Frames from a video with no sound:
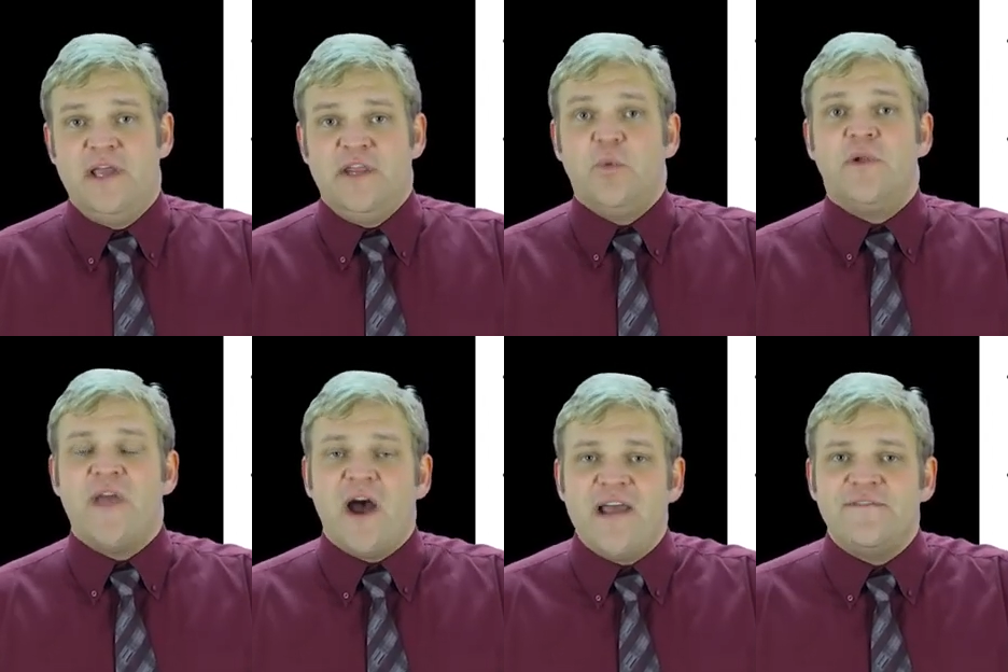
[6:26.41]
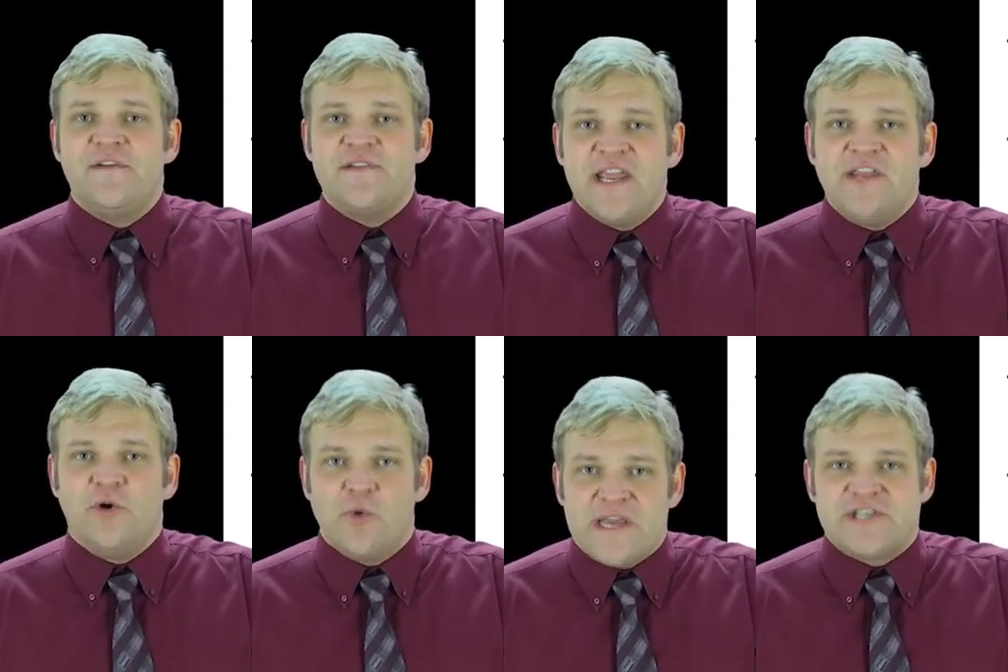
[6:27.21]
You will now have to take
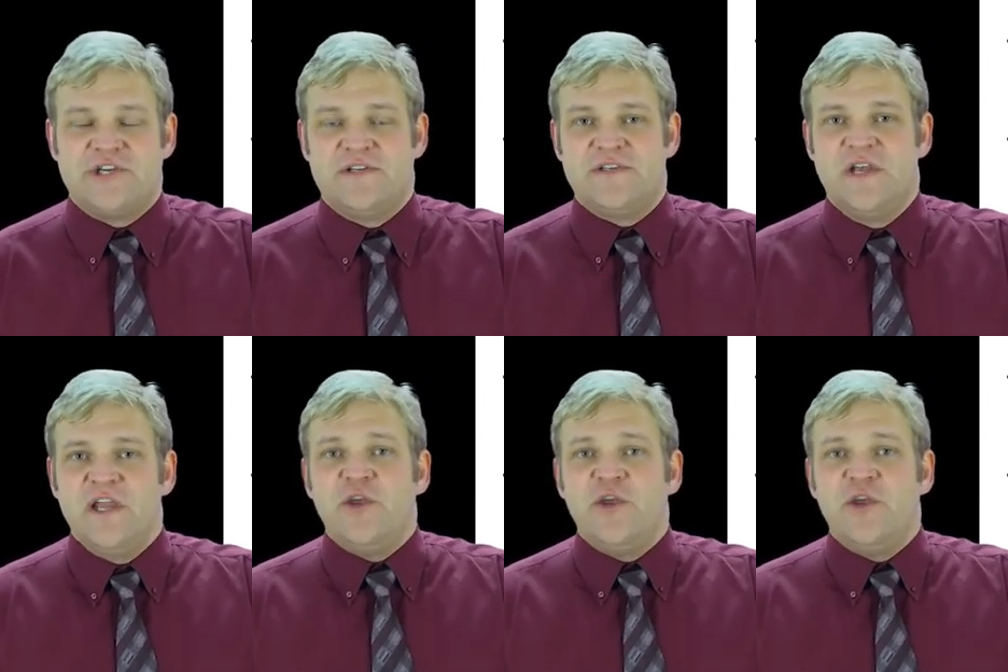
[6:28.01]
your questions.